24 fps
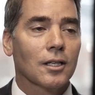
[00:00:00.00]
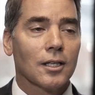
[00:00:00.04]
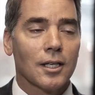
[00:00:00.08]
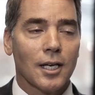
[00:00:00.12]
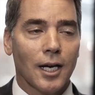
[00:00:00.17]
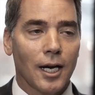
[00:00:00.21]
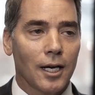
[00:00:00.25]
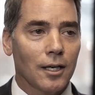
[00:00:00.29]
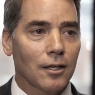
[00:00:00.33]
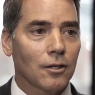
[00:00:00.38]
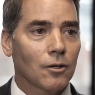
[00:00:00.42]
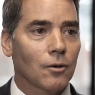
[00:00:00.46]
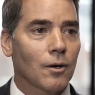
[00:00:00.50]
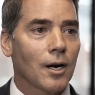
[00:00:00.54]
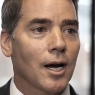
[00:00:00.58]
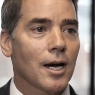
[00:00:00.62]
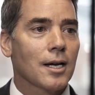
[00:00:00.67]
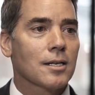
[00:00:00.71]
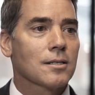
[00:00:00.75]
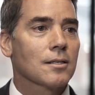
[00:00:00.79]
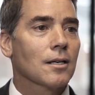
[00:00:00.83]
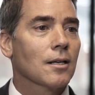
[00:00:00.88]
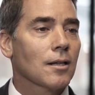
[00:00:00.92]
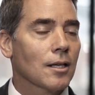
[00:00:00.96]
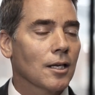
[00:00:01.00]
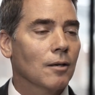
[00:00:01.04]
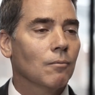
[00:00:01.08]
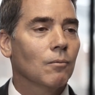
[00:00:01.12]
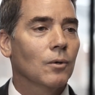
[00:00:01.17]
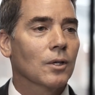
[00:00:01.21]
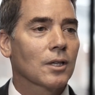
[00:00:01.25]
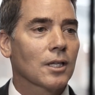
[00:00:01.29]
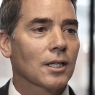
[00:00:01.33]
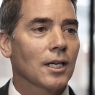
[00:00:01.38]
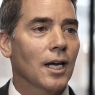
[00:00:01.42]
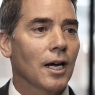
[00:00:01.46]
categorize them
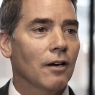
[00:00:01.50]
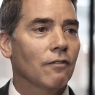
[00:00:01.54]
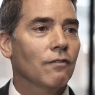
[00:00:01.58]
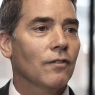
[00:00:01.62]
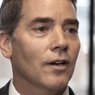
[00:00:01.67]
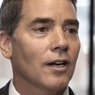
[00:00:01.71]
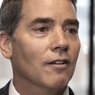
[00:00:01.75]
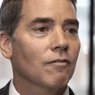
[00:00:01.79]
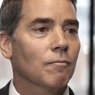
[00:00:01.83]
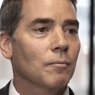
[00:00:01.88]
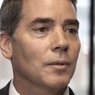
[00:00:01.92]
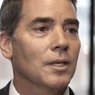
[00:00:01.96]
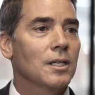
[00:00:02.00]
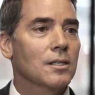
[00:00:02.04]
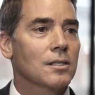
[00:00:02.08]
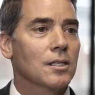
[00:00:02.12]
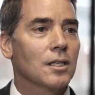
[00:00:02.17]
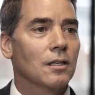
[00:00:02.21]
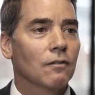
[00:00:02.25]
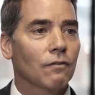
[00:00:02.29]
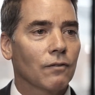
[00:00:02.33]
with the FFBC,